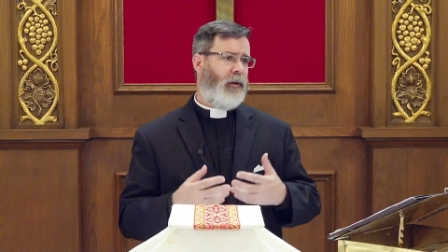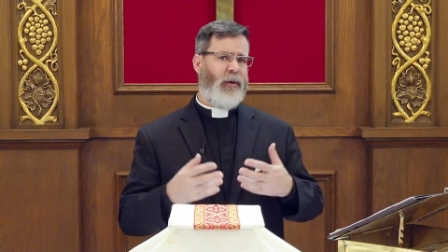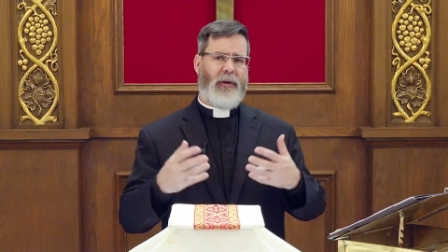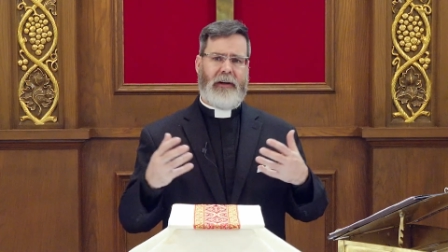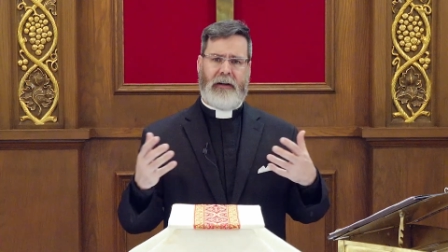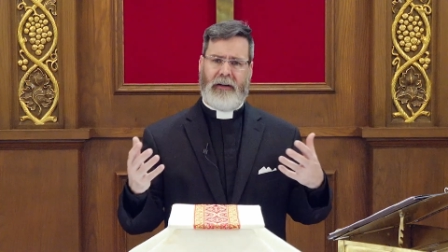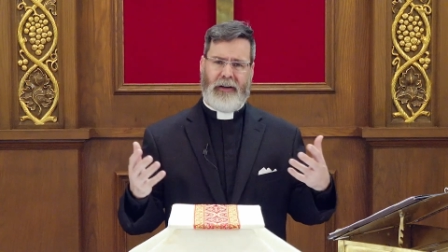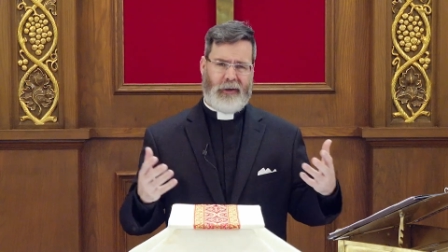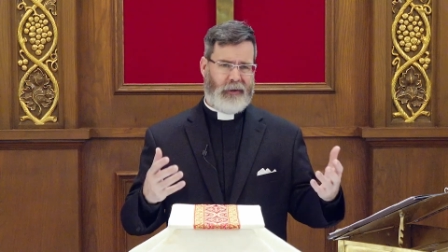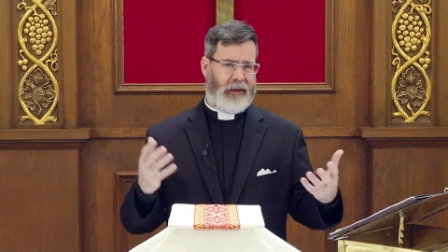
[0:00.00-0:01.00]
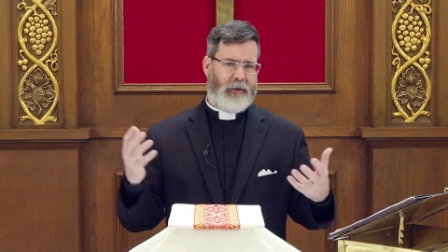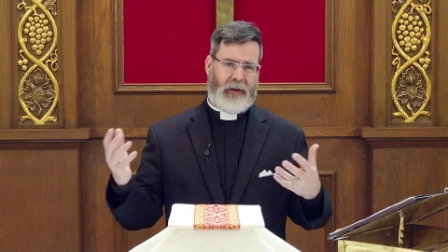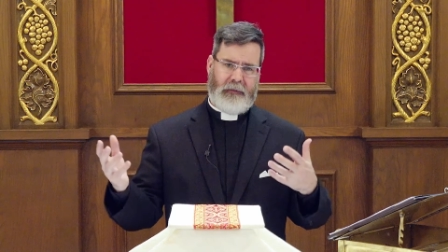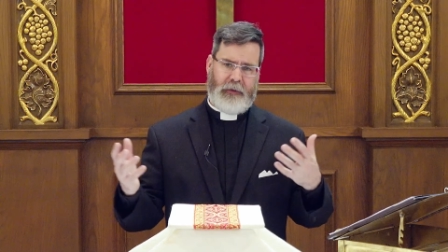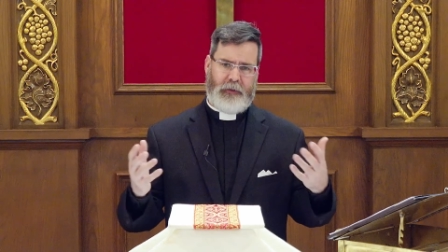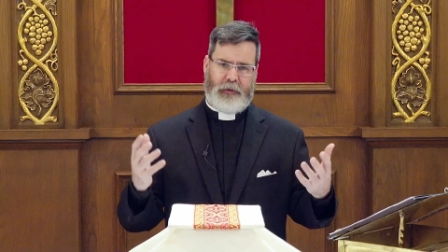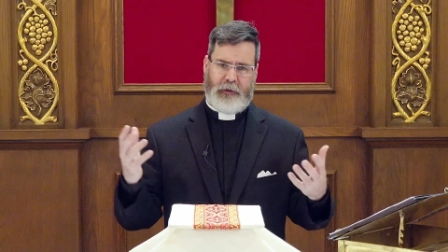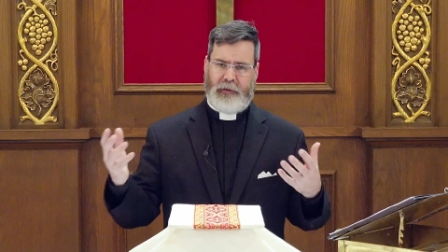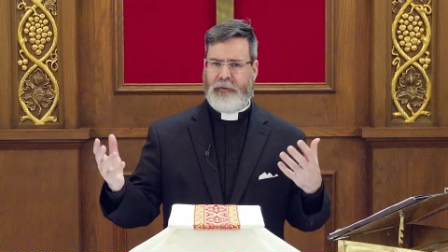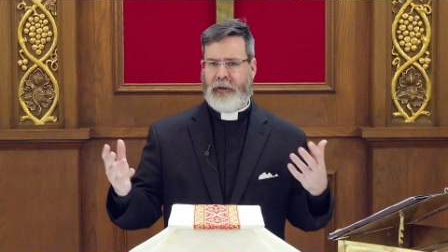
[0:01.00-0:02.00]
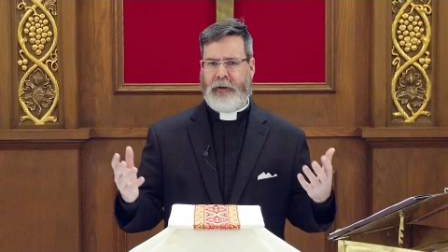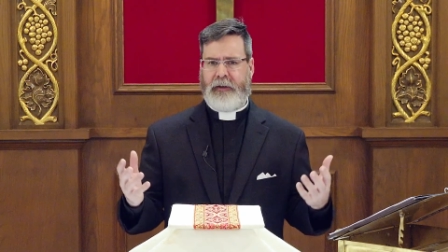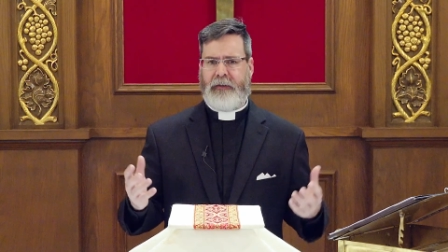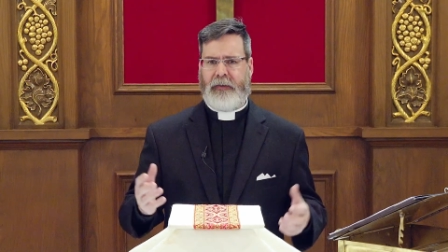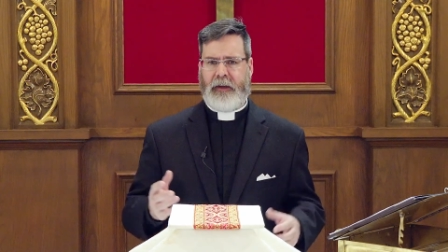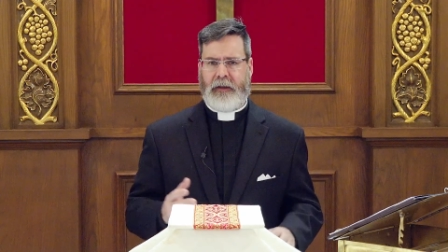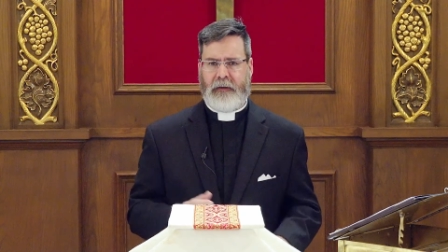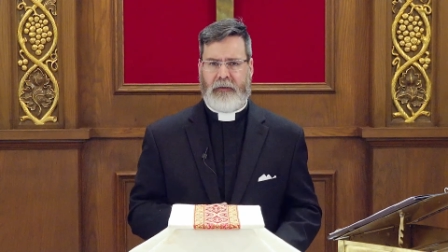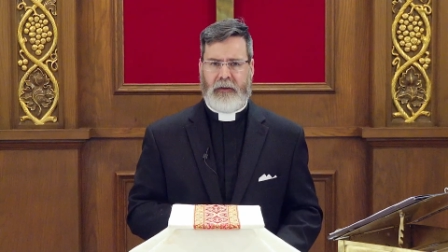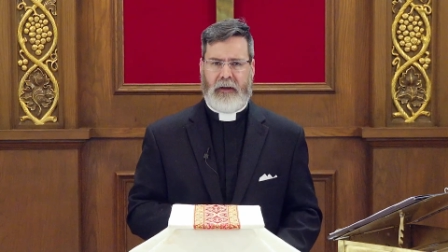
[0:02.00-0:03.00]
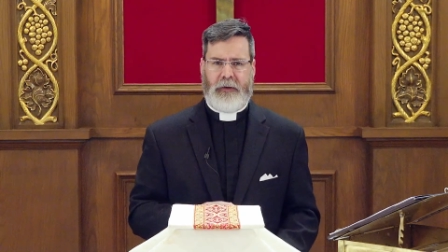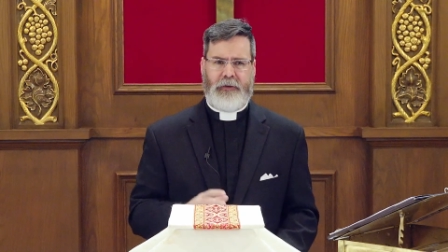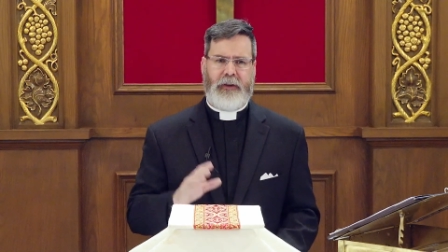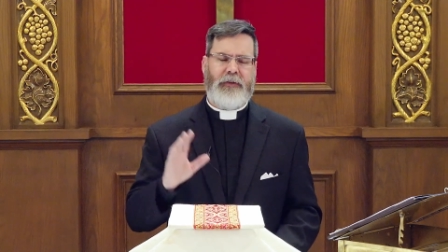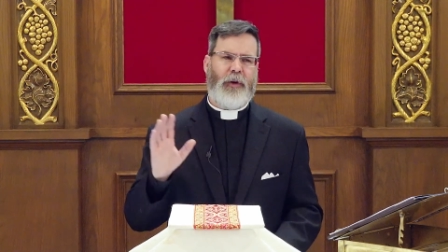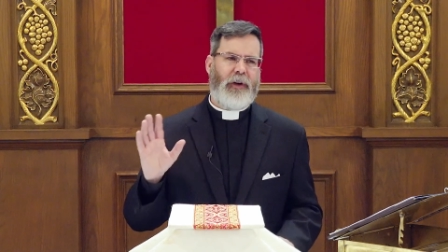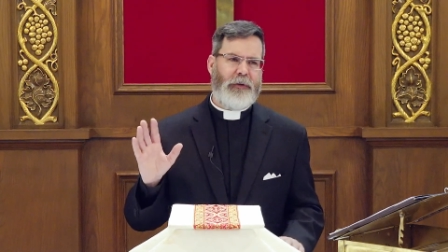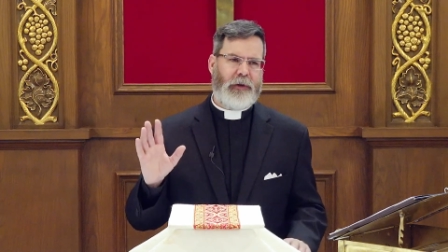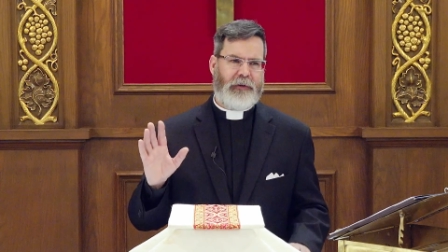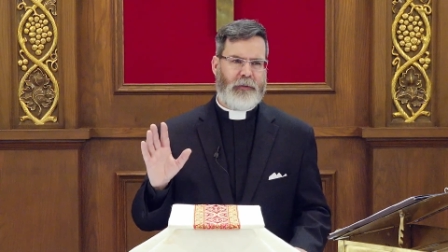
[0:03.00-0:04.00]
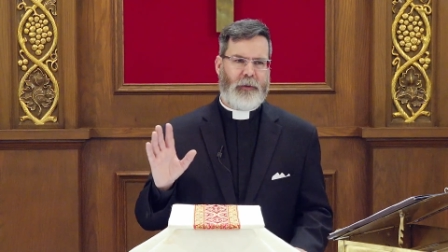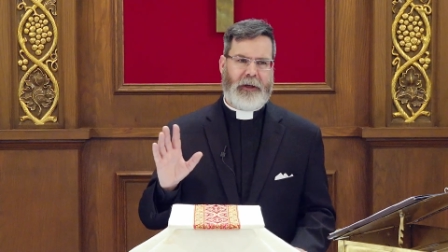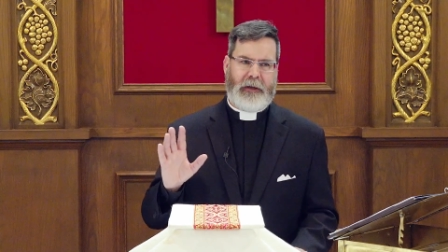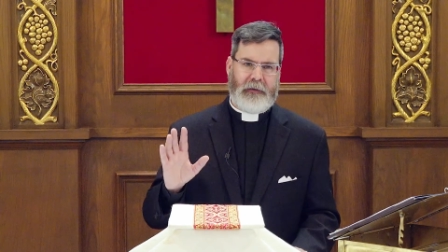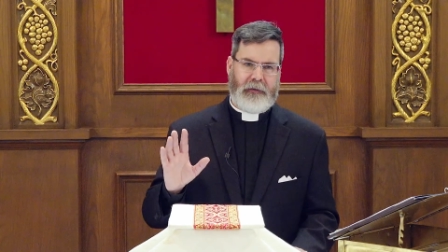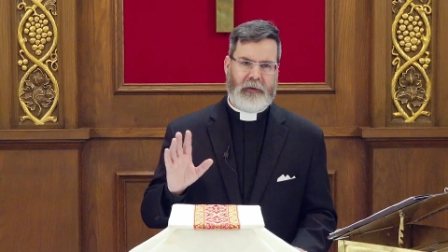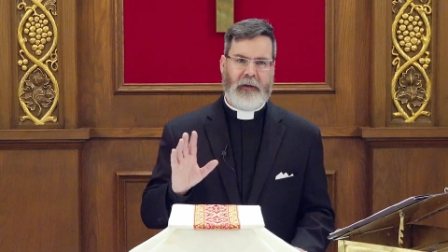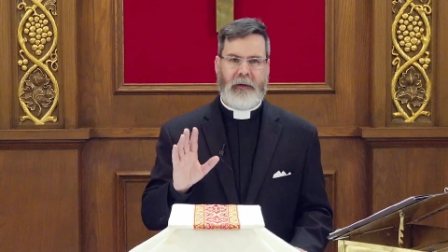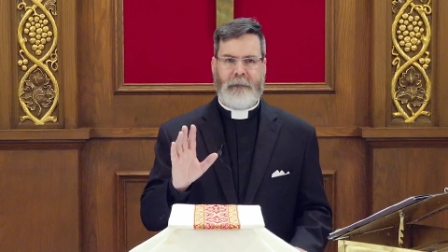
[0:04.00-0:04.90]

or, and all of those sorts of various things. There's just all sorts of ways